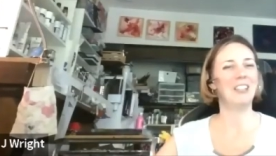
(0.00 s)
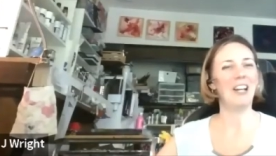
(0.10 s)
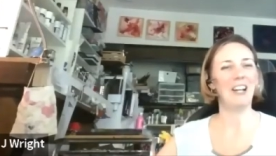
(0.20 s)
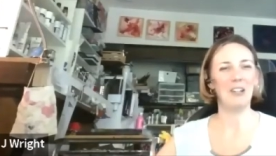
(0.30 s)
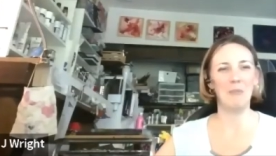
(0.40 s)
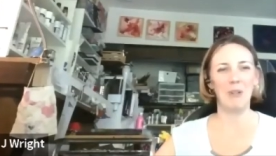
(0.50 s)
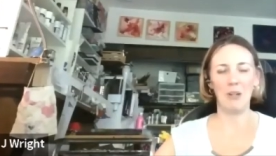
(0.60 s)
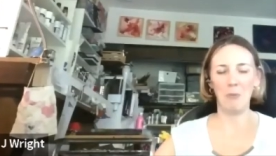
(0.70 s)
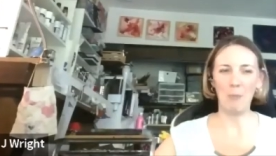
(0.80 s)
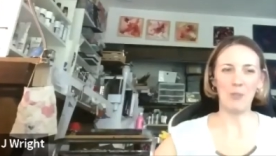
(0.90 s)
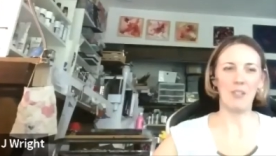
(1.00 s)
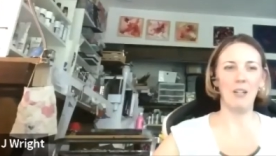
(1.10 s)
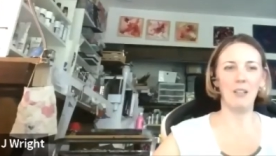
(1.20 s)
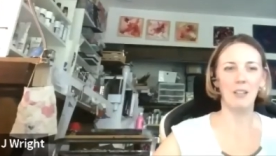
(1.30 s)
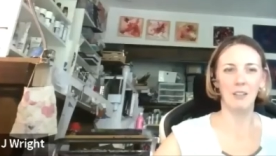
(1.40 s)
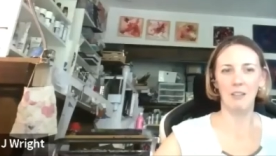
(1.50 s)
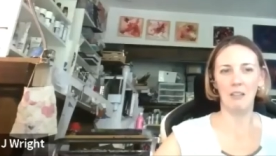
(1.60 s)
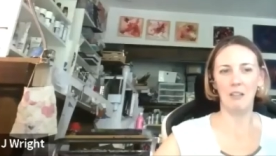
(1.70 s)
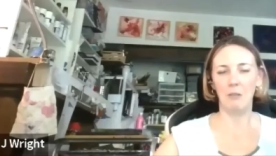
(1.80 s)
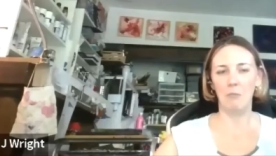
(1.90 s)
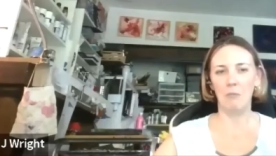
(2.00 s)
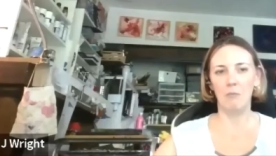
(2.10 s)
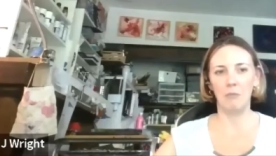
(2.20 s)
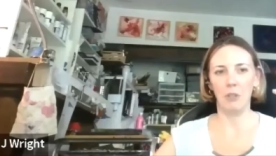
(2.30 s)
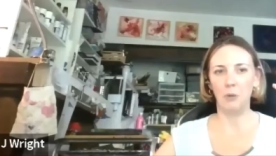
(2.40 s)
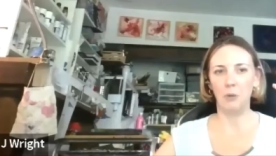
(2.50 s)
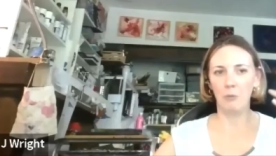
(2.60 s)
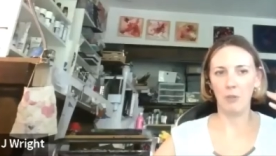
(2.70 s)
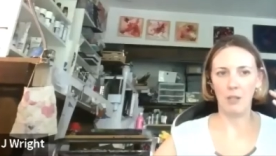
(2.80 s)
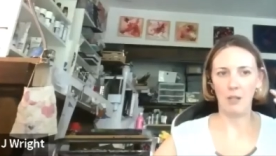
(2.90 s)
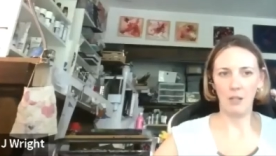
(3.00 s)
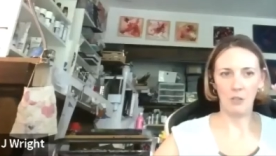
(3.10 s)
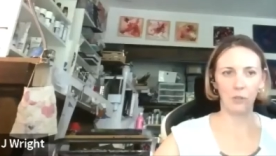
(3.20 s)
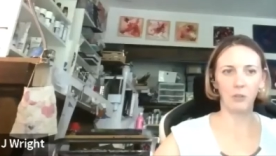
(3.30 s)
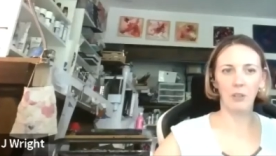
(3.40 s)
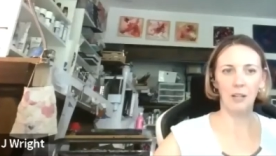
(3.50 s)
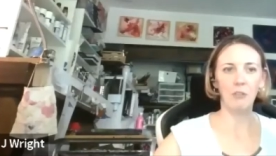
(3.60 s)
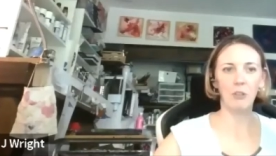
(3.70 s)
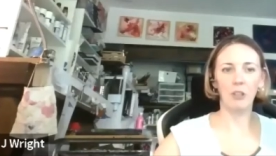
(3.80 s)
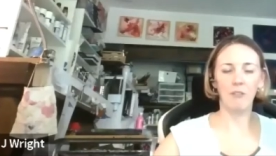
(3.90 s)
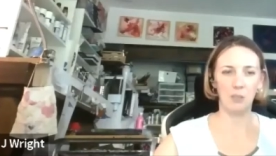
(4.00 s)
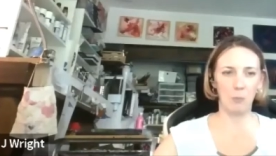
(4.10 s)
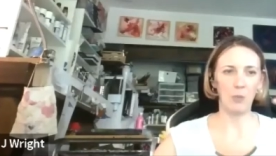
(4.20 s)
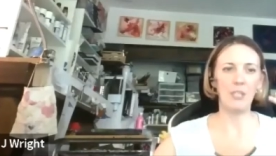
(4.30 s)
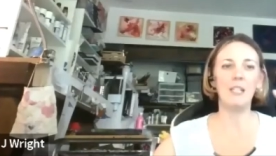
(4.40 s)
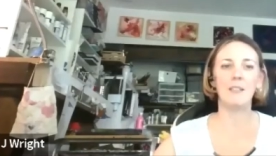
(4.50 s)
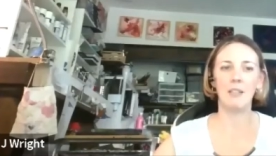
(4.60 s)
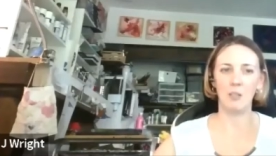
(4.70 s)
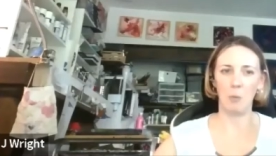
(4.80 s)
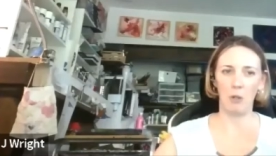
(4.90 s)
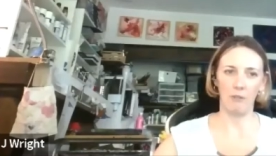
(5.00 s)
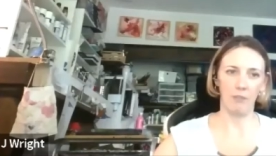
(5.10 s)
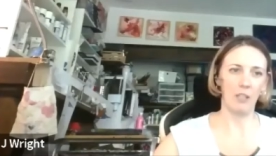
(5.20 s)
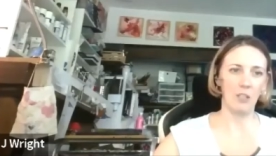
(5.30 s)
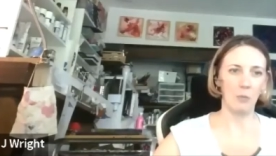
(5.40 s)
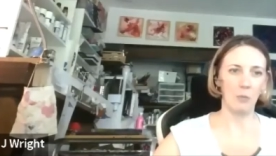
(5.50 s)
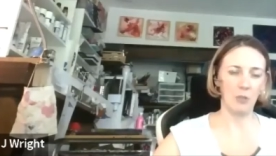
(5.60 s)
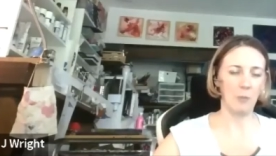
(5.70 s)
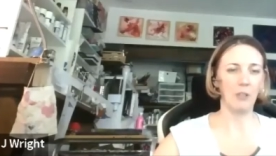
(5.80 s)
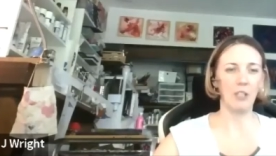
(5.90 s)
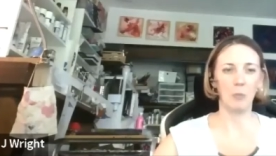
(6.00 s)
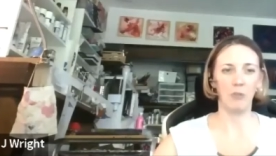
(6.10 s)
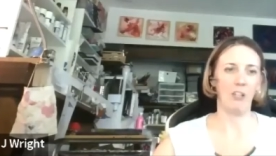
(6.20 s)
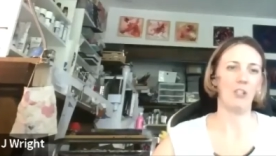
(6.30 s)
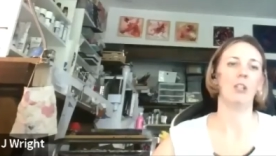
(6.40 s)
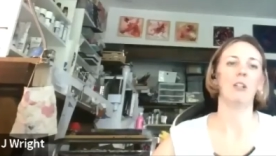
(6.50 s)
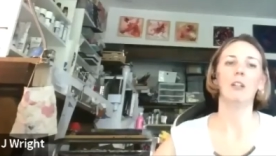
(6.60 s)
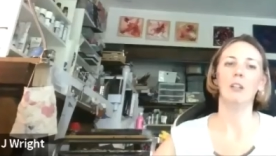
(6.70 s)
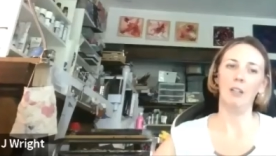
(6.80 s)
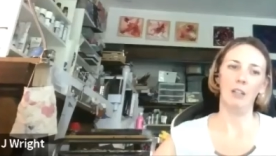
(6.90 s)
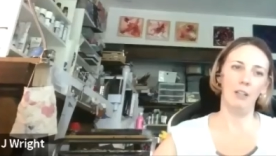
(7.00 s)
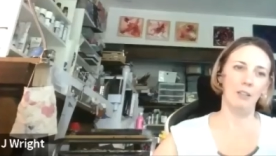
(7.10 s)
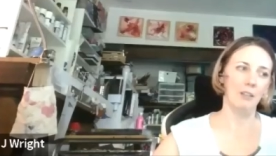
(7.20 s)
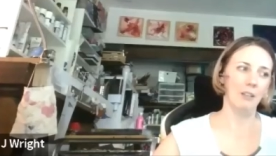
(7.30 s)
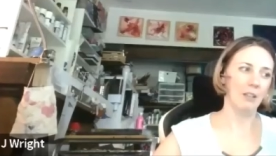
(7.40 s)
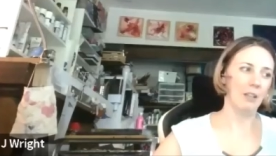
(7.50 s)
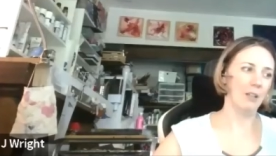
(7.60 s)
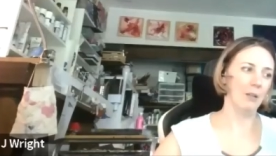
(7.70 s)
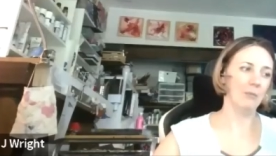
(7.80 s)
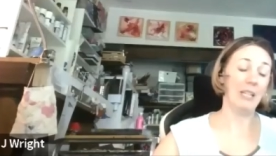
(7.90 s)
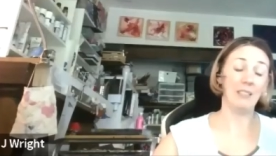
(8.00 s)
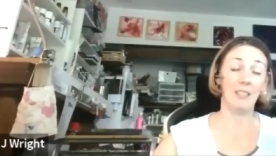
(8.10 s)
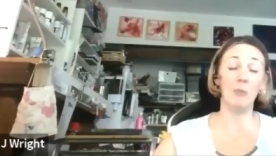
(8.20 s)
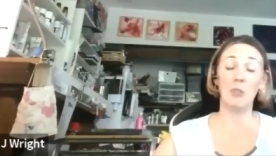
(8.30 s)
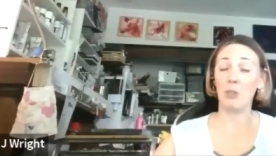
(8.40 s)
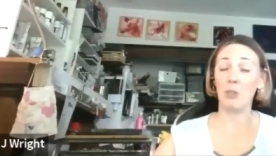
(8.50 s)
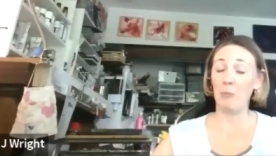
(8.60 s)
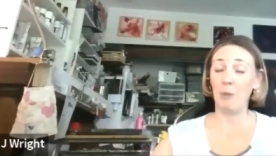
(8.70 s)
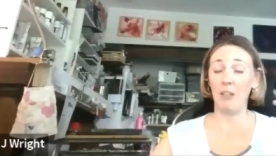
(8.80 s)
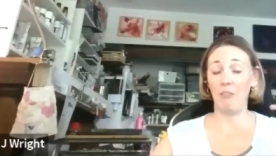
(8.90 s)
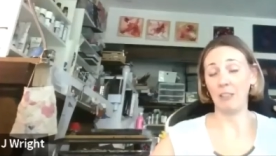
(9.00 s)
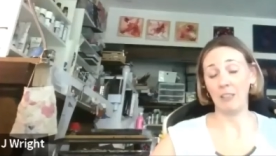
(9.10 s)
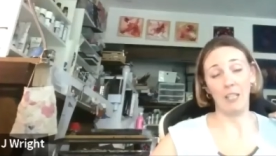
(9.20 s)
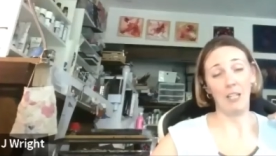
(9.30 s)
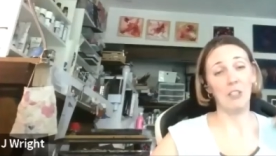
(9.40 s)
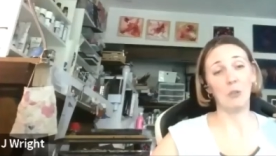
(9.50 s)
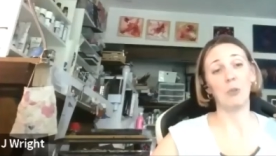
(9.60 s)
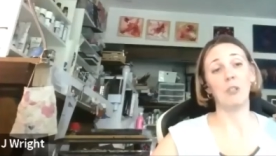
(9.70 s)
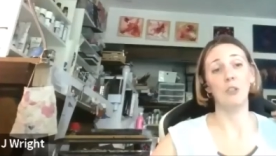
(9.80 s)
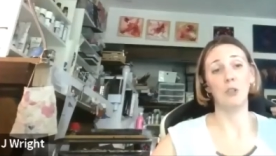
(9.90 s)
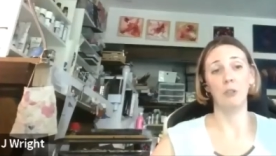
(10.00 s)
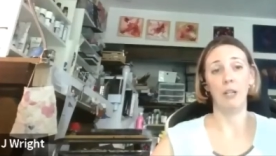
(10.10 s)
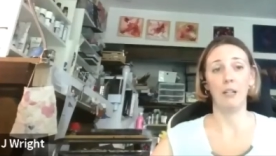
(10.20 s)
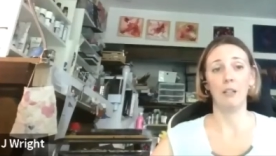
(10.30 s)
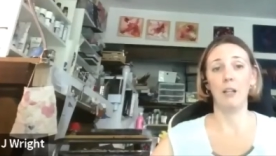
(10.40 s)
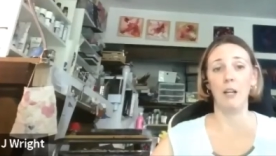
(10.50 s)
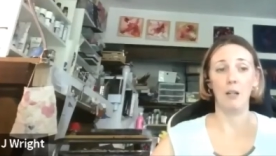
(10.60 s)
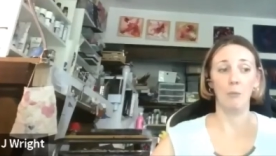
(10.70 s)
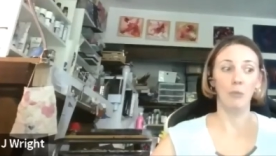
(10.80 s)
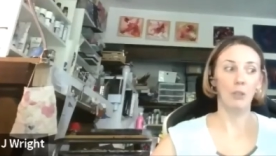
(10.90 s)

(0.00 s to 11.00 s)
Um, I represent, um, you know, a, a, certain level of expertise as part of the customer experience profession. And um, that is demonstrated by the fact that I have this credential and I am,